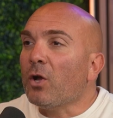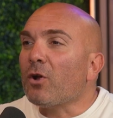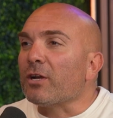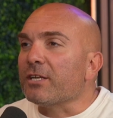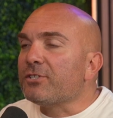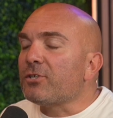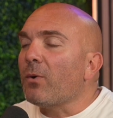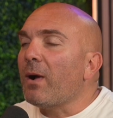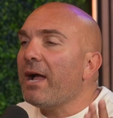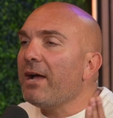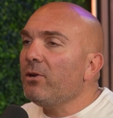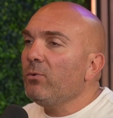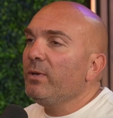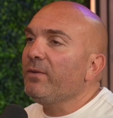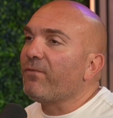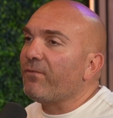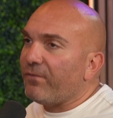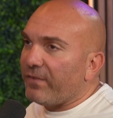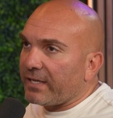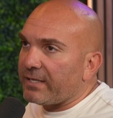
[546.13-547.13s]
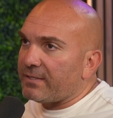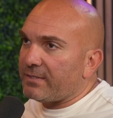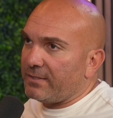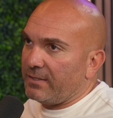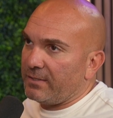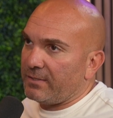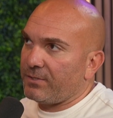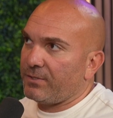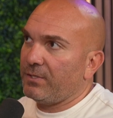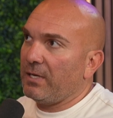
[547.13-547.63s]
right, so how do we fix
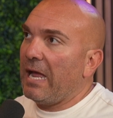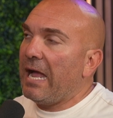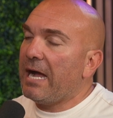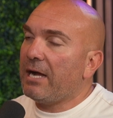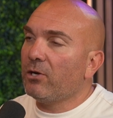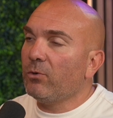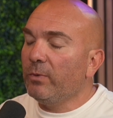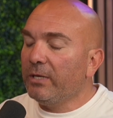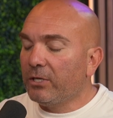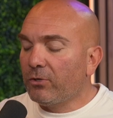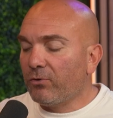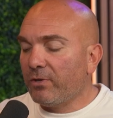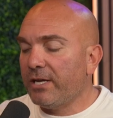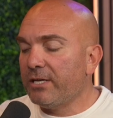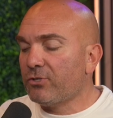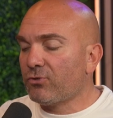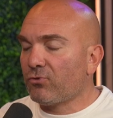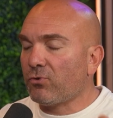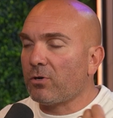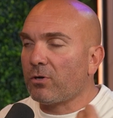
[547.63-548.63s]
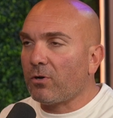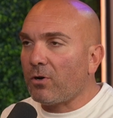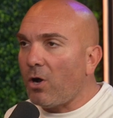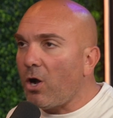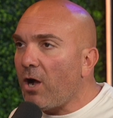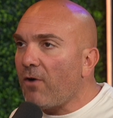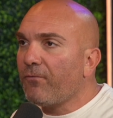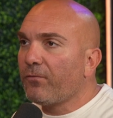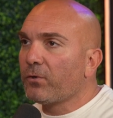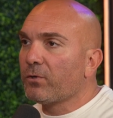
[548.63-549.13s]
this? How do we create stronger
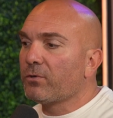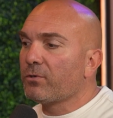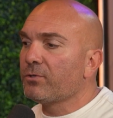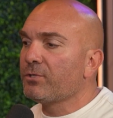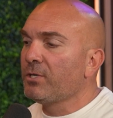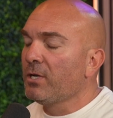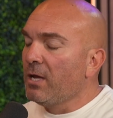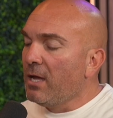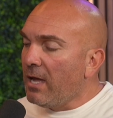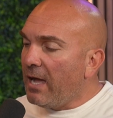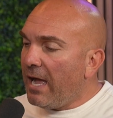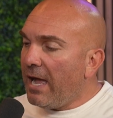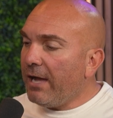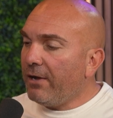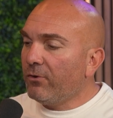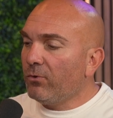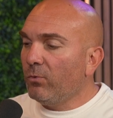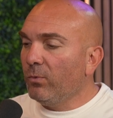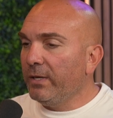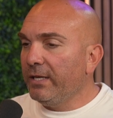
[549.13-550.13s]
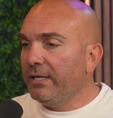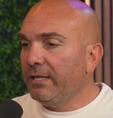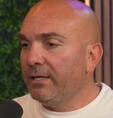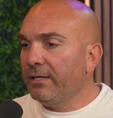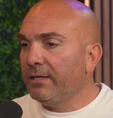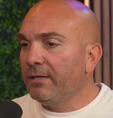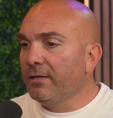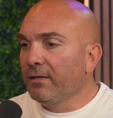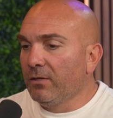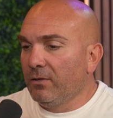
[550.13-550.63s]
offers? How do
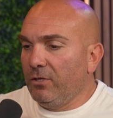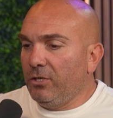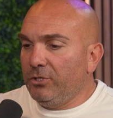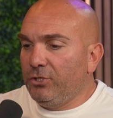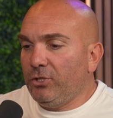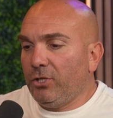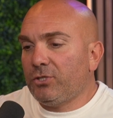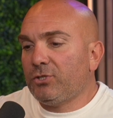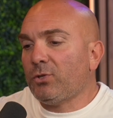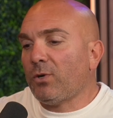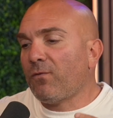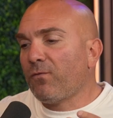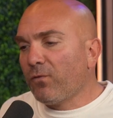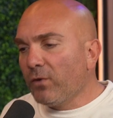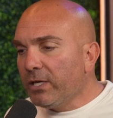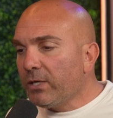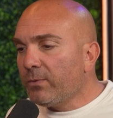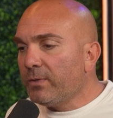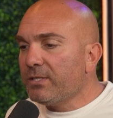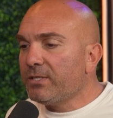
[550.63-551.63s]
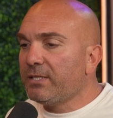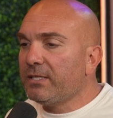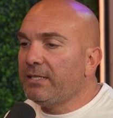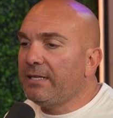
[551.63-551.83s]
we adjust our frequency?